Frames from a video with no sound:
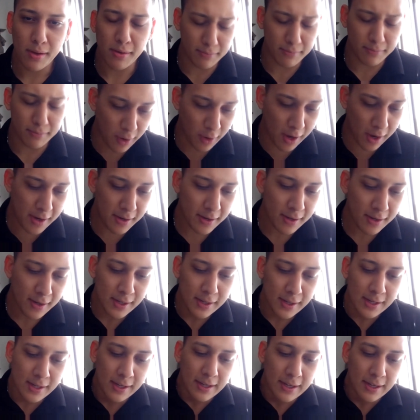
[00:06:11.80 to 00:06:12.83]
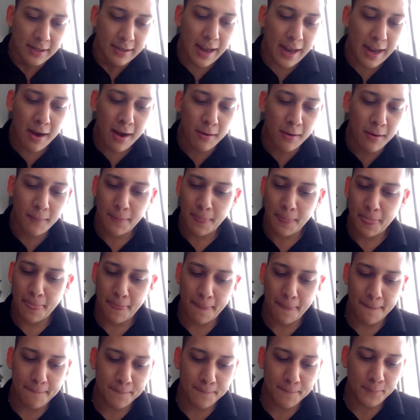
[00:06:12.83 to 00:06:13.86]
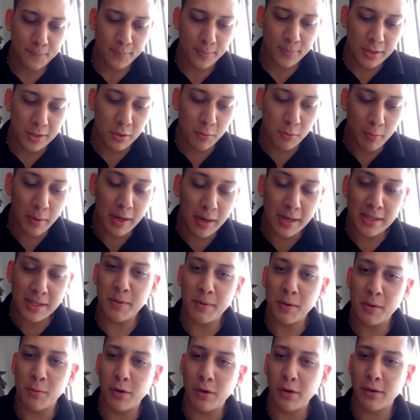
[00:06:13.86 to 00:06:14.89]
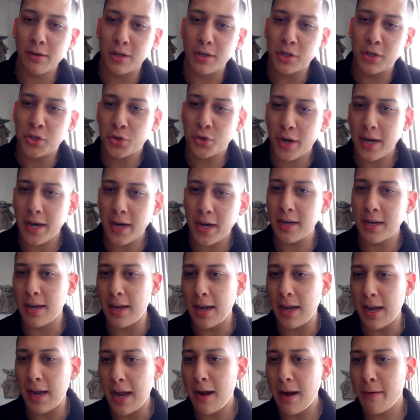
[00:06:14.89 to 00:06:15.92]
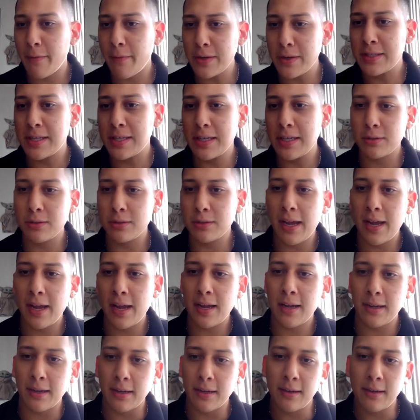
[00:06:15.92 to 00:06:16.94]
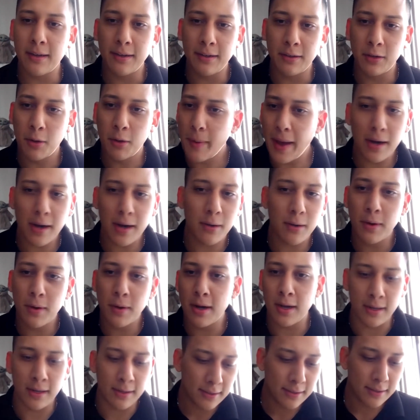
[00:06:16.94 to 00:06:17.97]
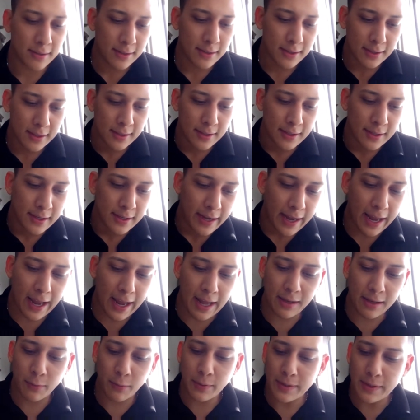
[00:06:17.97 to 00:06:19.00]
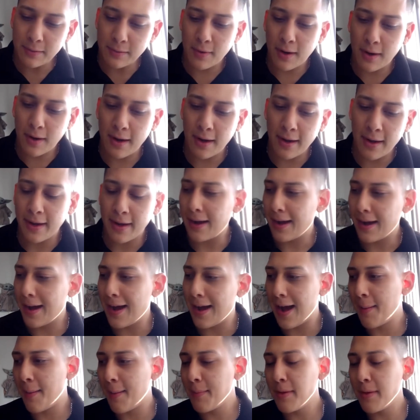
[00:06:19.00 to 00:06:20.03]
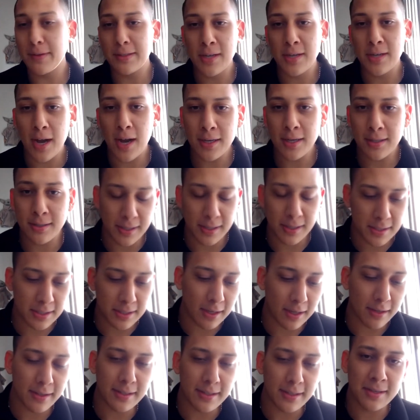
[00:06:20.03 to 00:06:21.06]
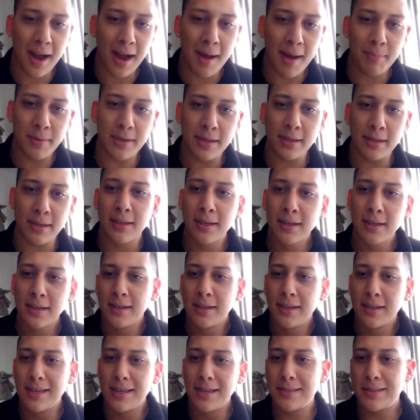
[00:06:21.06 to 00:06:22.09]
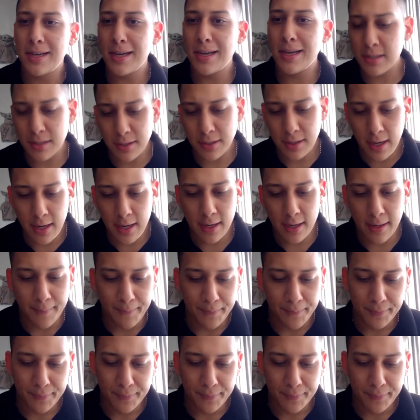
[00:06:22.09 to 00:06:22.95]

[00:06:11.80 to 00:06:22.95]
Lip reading: Right? Now, you must be willing to train every single day, no matter what. And the reason why I'm even touching on this topic is yesterday.